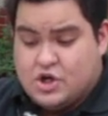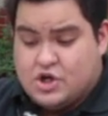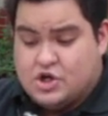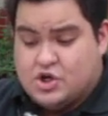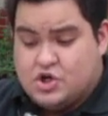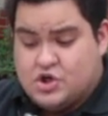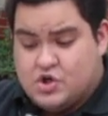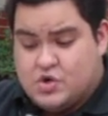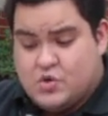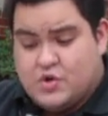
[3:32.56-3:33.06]

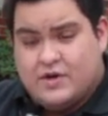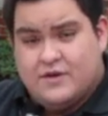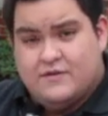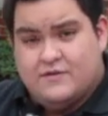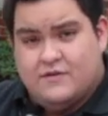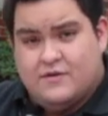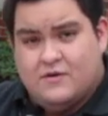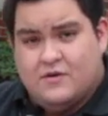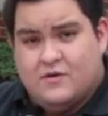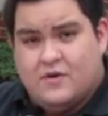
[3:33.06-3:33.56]
You can
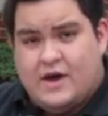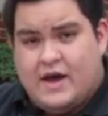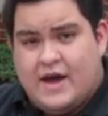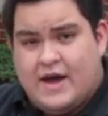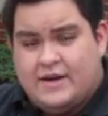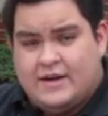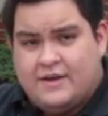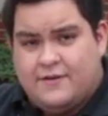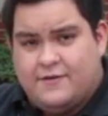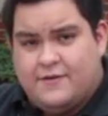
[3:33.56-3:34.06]
do
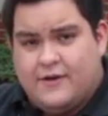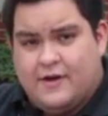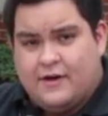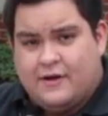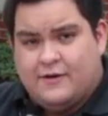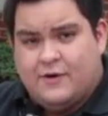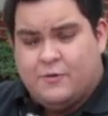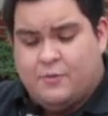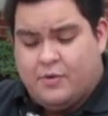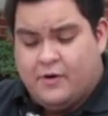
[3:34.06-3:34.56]
anything
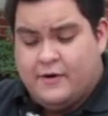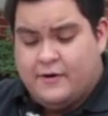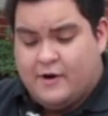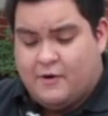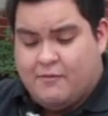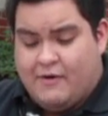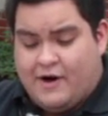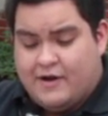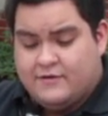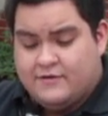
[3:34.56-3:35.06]
you put your
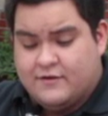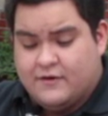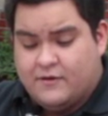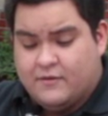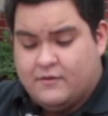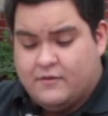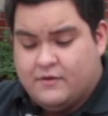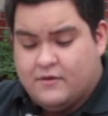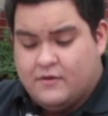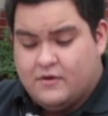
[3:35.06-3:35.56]
mind to."
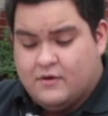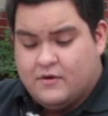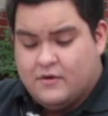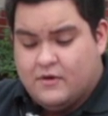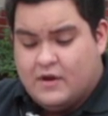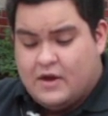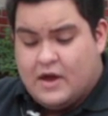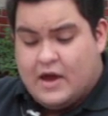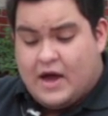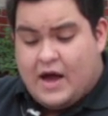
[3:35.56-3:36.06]

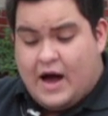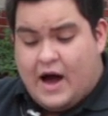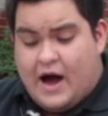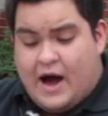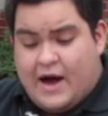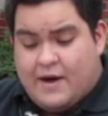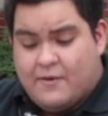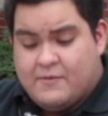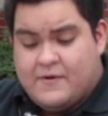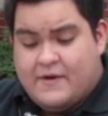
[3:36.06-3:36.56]

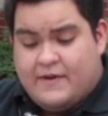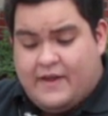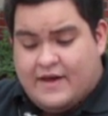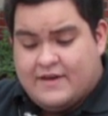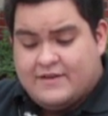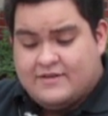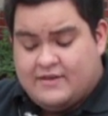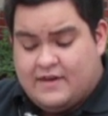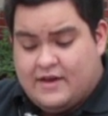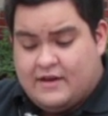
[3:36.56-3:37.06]
I
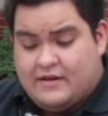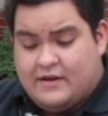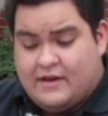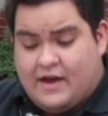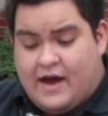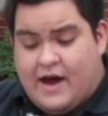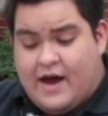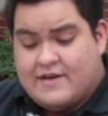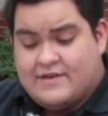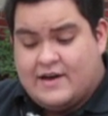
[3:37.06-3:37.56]
realized then,
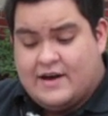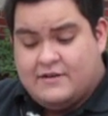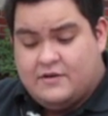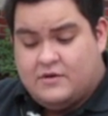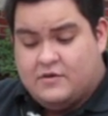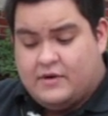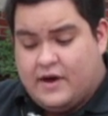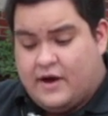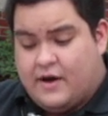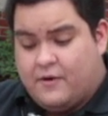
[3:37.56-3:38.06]
as I do
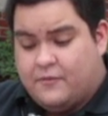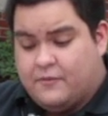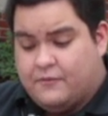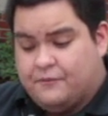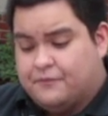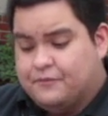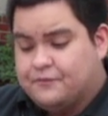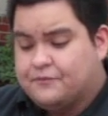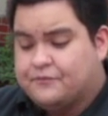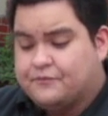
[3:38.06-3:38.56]
now,
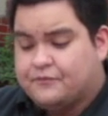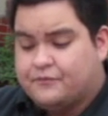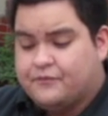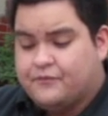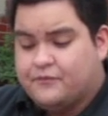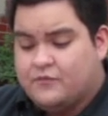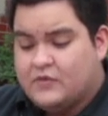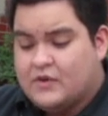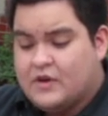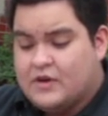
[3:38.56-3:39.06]

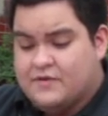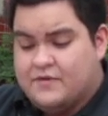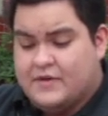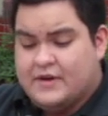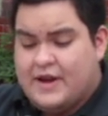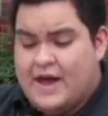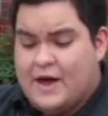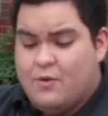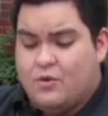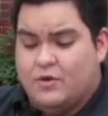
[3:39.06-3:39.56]
that
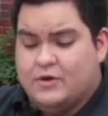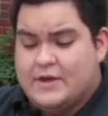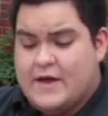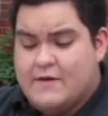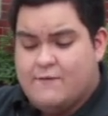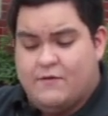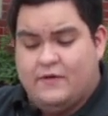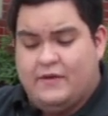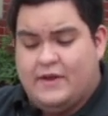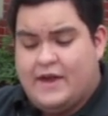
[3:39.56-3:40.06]
I will
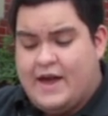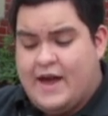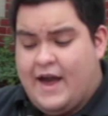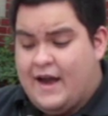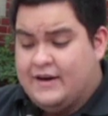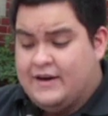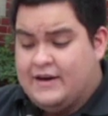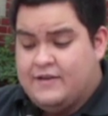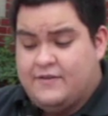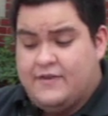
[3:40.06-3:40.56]
never let
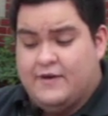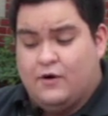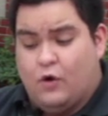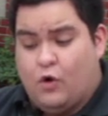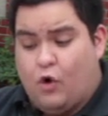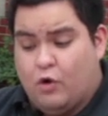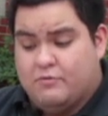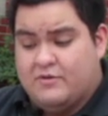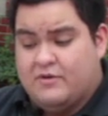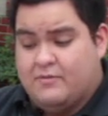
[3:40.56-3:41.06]
anything
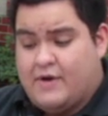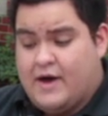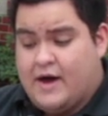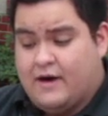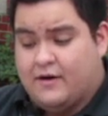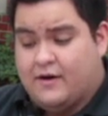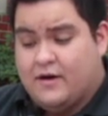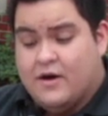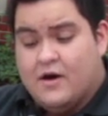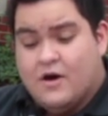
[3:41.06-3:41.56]
hold me back
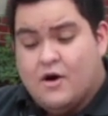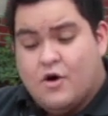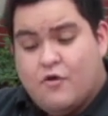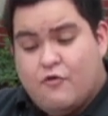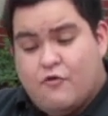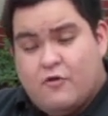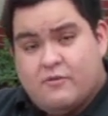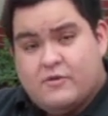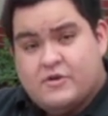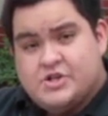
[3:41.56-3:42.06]

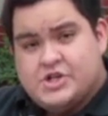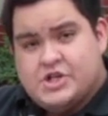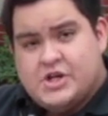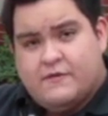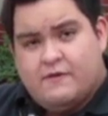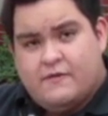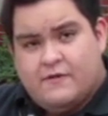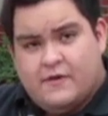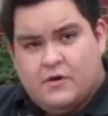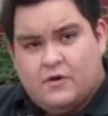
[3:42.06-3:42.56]
from
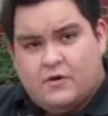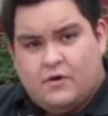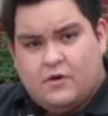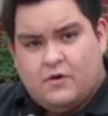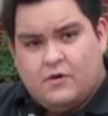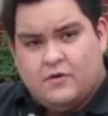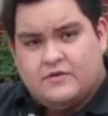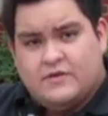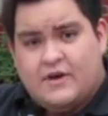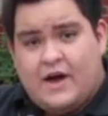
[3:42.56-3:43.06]
achieving the
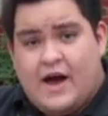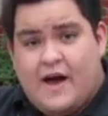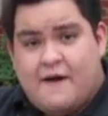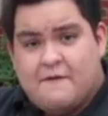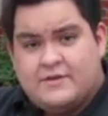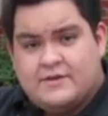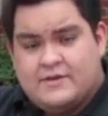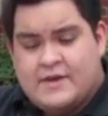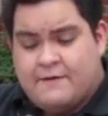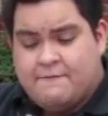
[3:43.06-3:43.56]
goals I have
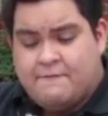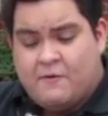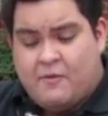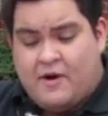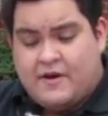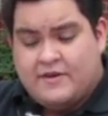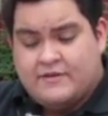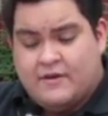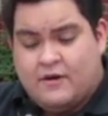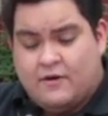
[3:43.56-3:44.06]
set for
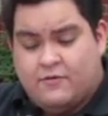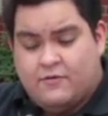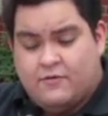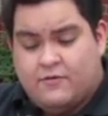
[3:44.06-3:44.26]
myself.